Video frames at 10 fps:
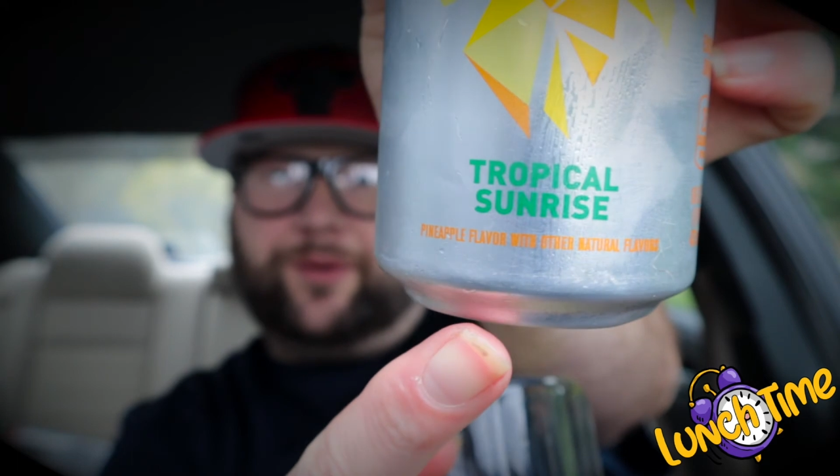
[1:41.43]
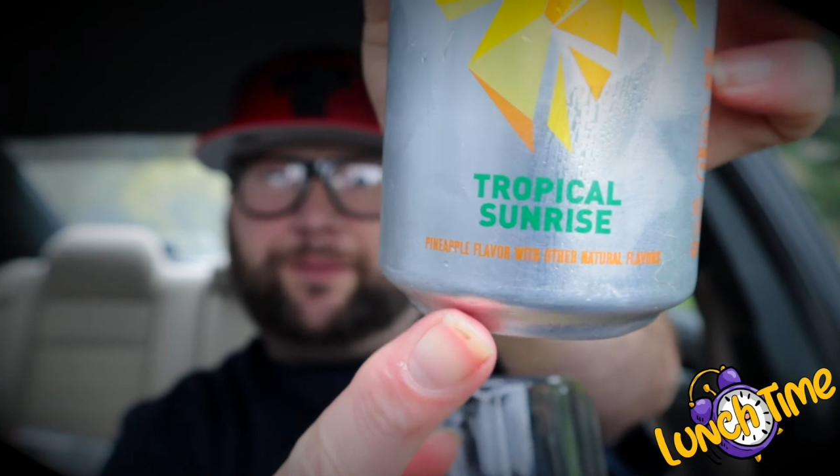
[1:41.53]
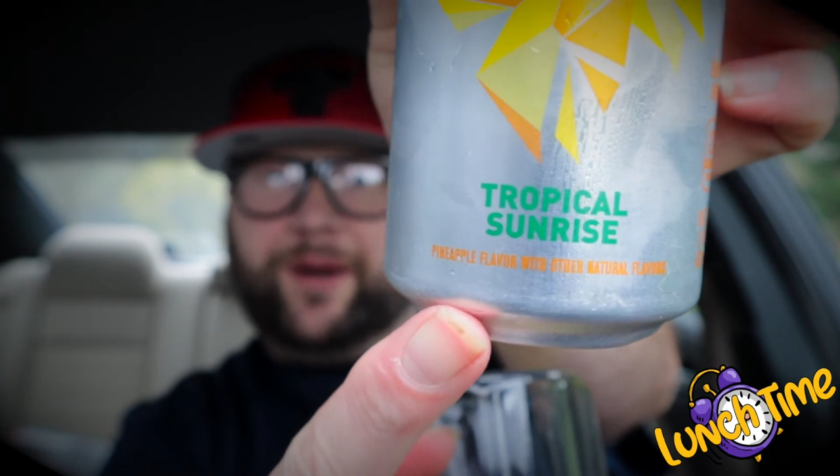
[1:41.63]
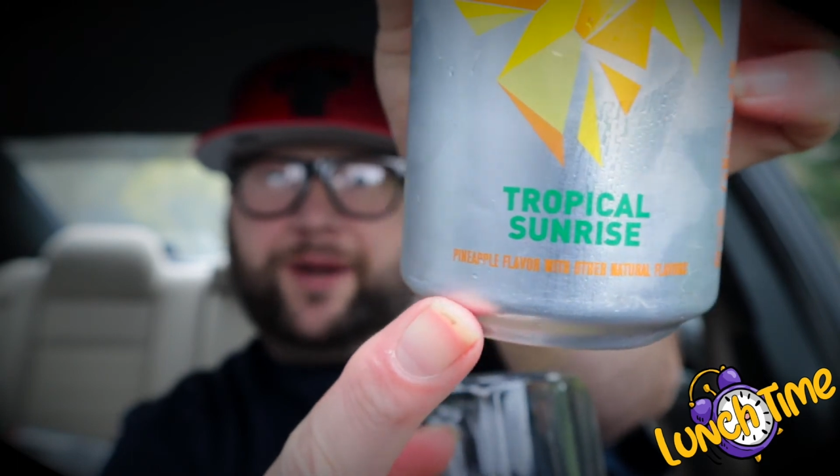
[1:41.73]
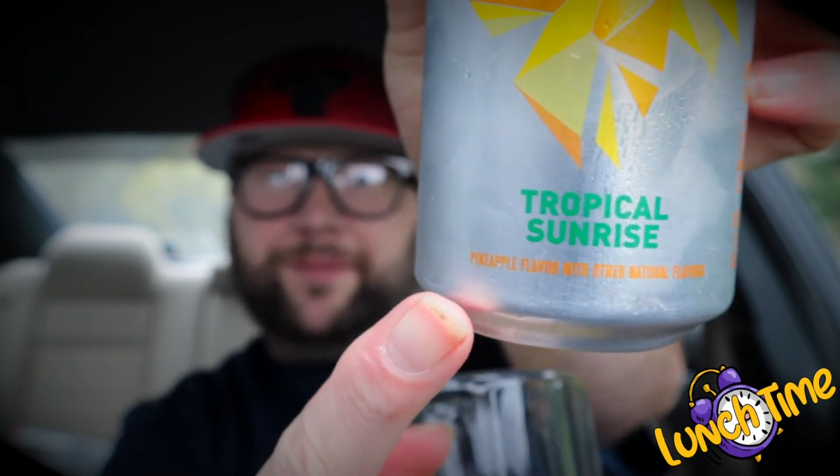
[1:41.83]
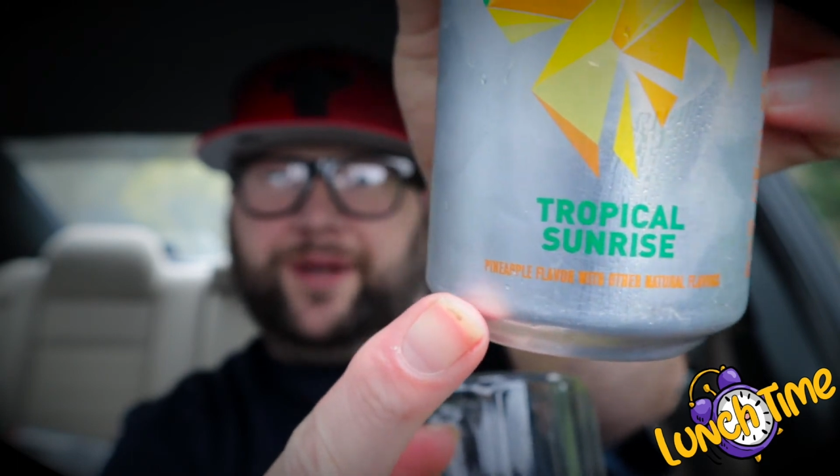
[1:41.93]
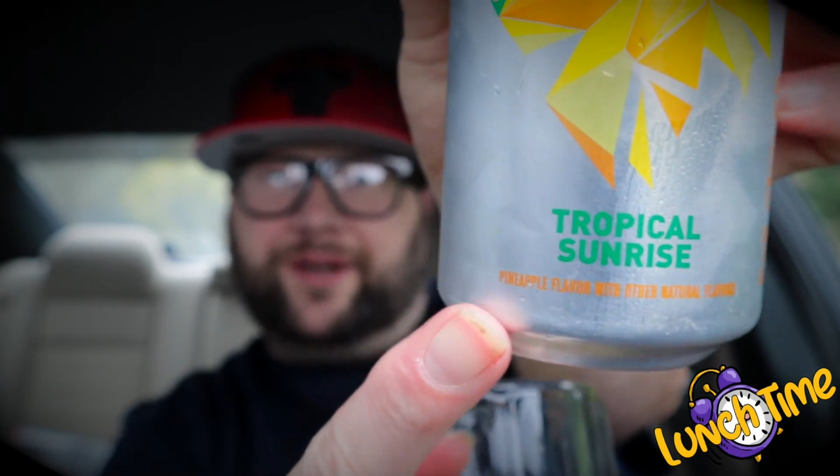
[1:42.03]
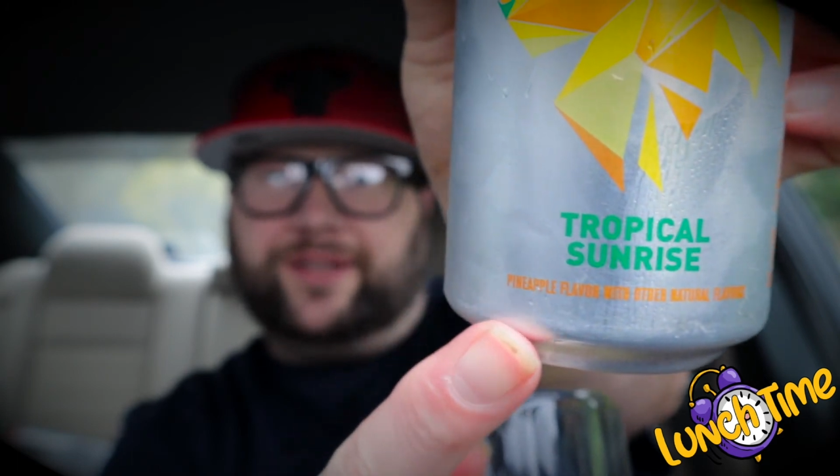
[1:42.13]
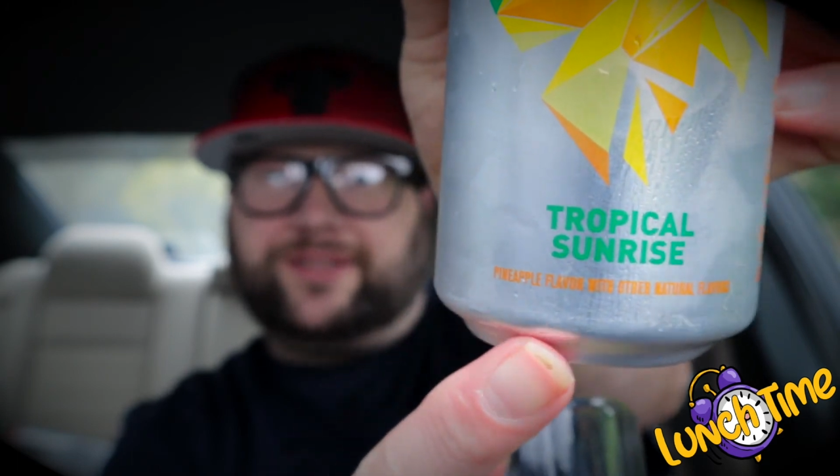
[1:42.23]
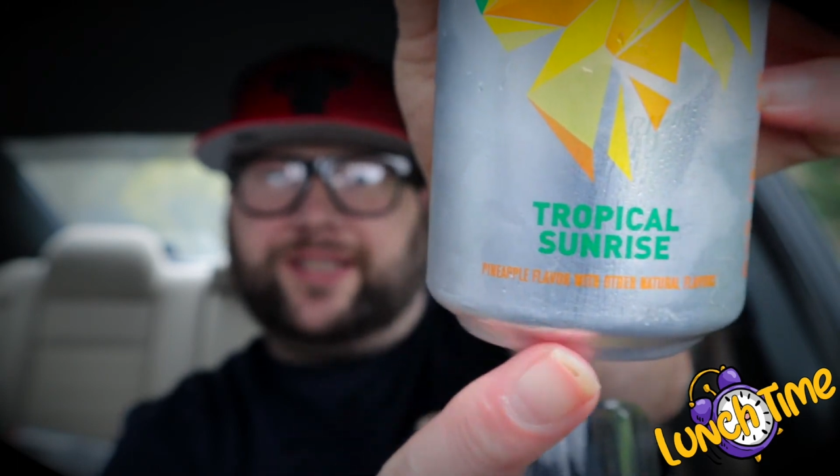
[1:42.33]
the bottom
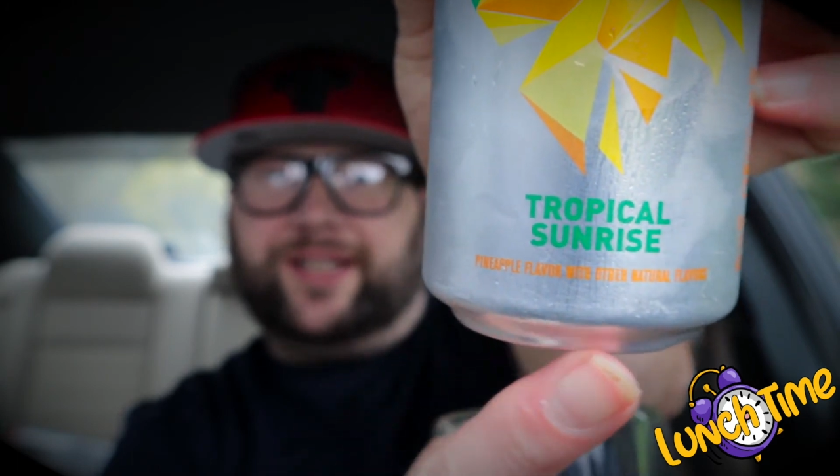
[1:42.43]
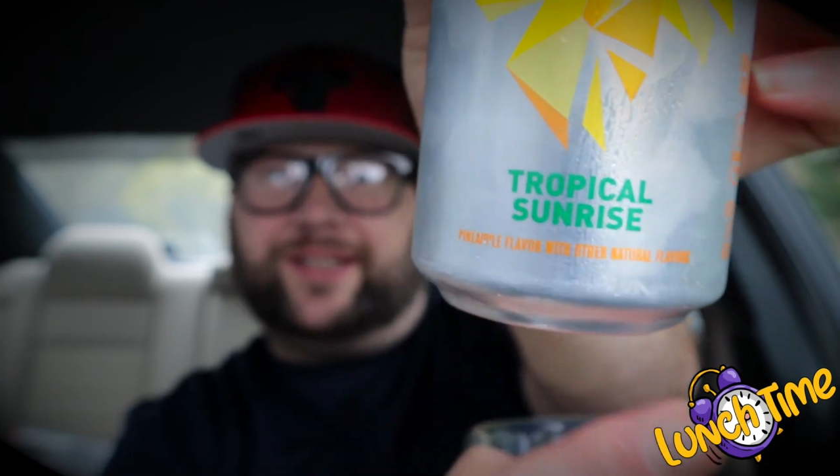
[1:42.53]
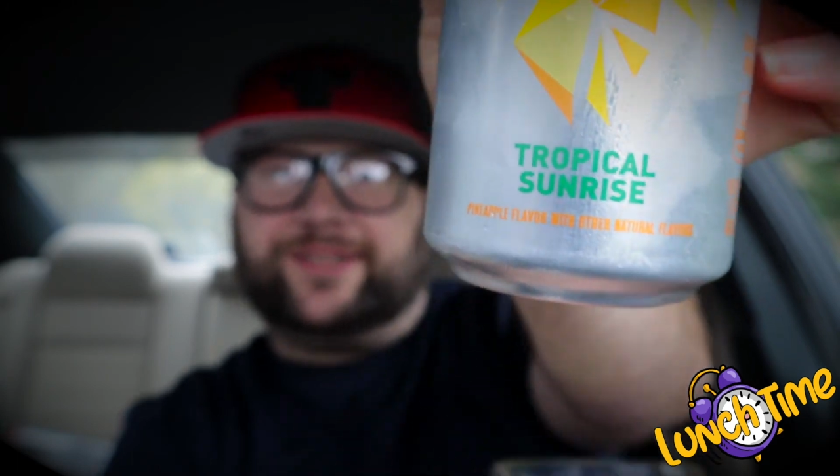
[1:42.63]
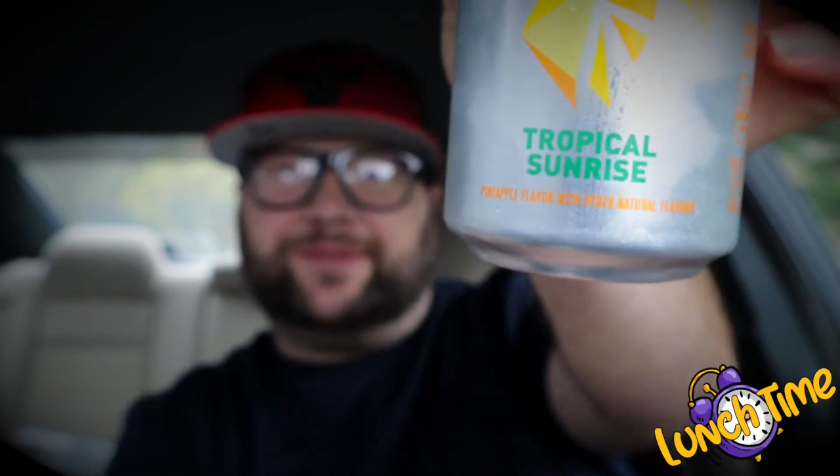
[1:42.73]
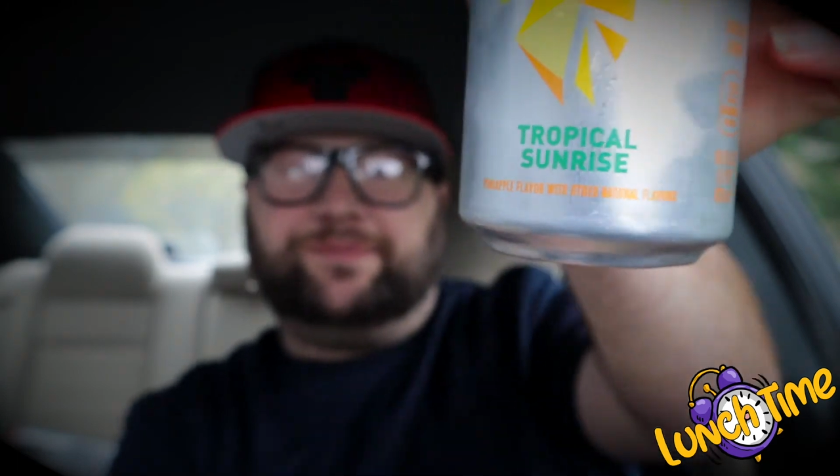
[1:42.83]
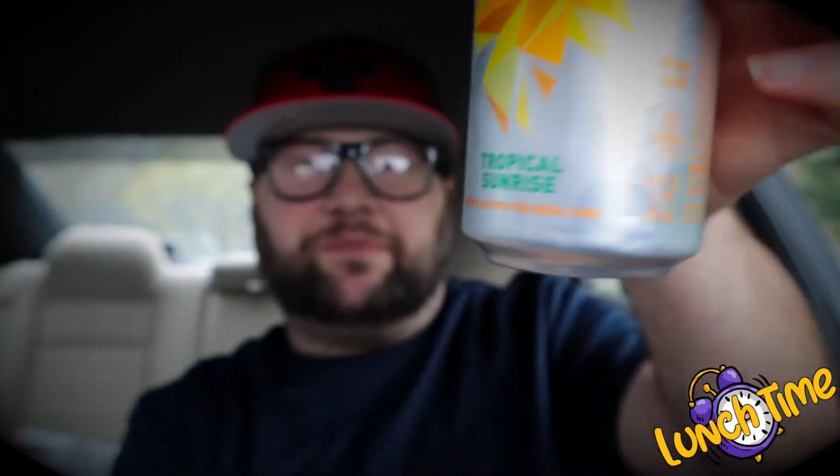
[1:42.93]
here, it says